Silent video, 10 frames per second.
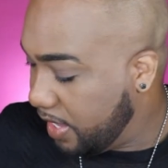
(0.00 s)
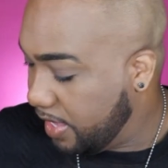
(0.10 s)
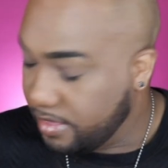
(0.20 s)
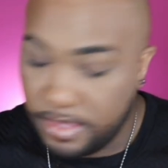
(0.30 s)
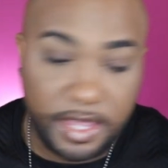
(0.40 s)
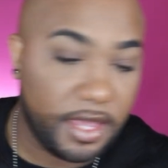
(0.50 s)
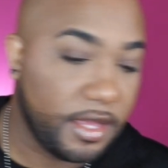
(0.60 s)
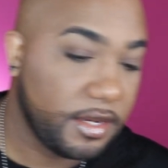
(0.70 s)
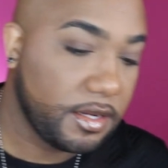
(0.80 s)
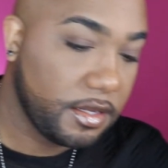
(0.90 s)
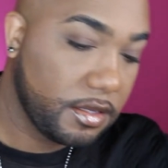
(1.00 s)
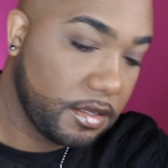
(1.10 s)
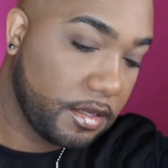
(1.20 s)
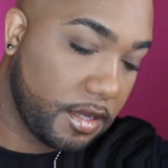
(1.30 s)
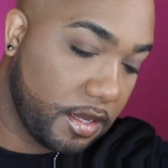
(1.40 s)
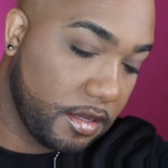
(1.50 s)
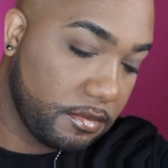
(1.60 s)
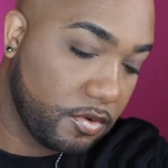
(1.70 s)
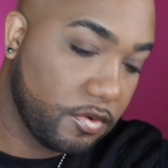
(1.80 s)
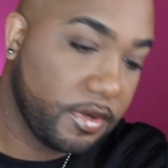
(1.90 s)
And then I
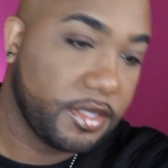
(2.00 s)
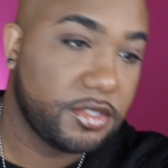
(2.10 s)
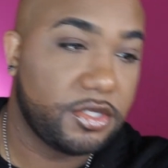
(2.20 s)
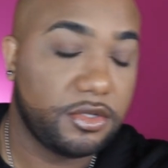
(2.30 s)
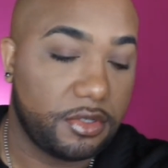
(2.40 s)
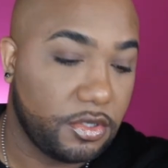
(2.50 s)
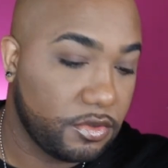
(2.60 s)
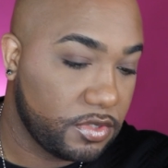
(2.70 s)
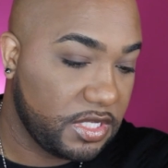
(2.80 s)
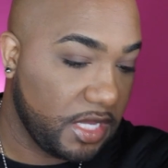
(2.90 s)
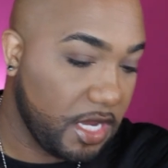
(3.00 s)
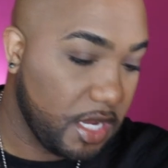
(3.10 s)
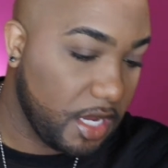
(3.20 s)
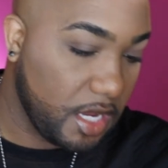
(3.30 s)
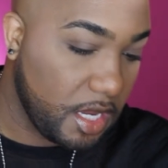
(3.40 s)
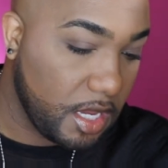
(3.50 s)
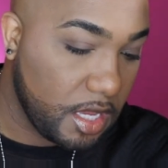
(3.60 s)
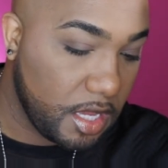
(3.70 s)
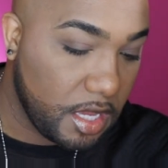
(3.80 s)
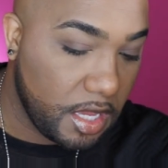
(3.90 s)
am going to use the
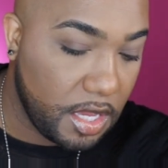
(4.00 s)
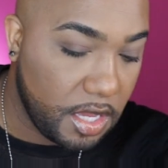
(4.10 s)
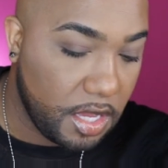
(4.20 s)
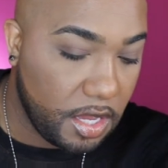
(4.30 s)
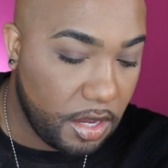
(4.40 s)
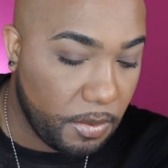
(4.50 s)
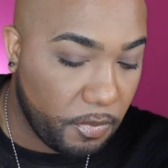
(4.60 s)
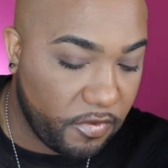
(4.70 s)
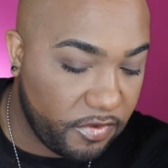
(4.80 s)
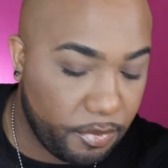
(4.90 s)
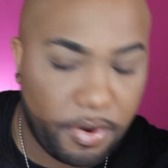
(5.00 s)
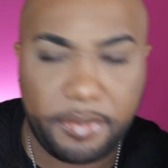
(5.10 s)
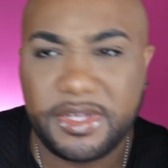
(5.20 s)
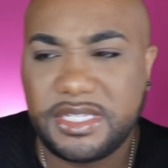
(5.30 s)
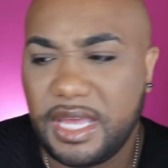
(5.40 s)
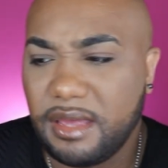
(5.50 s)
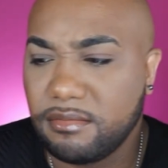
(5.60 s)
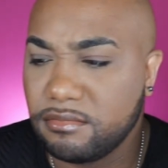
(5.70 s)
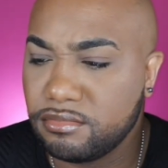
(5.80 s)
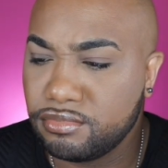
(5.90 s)
Morphe Purpose Set.
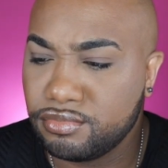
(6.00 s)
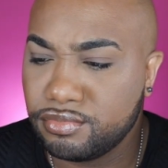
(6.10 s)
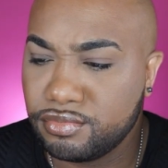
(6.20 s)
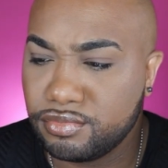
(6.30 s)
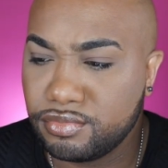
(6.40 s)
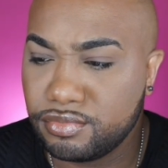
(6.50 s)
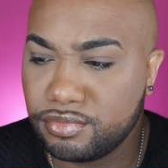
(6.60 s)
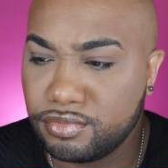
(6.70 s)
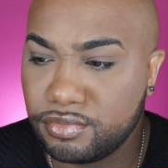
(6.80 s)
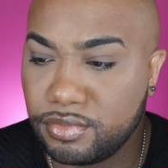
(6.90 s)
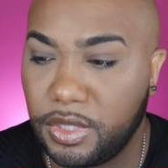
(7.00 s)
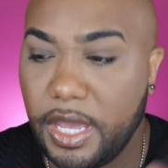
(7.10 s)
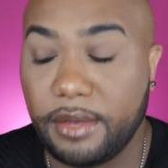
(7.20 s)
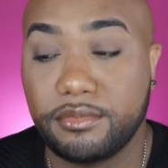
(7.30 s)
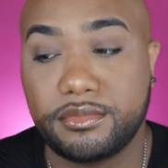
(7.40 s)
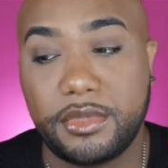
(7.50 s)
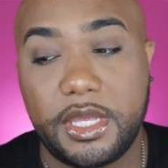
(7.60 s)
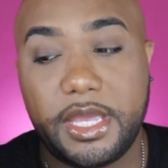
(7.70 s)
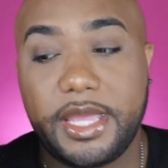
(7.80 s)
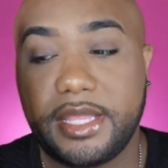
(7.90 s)
Yeah.
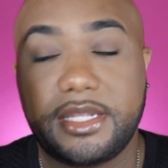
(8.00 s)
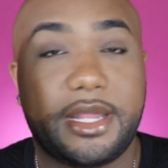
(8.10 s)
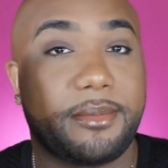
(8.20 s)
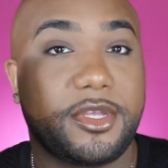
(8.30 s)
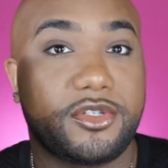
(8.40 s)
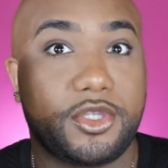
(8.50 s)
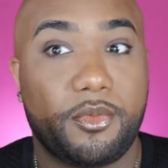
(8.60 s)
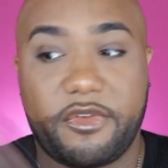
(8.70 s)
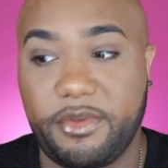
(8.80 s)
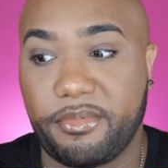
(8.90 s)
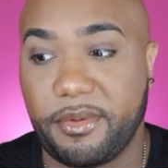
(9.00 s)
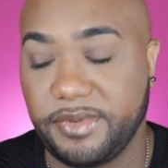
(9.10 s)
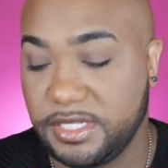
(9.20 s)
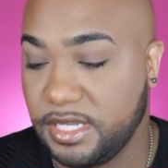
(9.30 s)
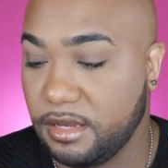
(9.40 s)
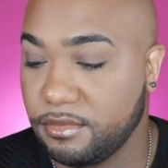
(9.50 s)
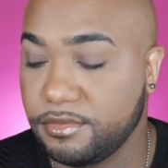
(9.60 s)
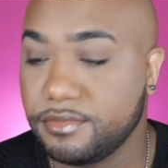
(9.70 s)
Now I'm going to use the Morphe Purpose Set.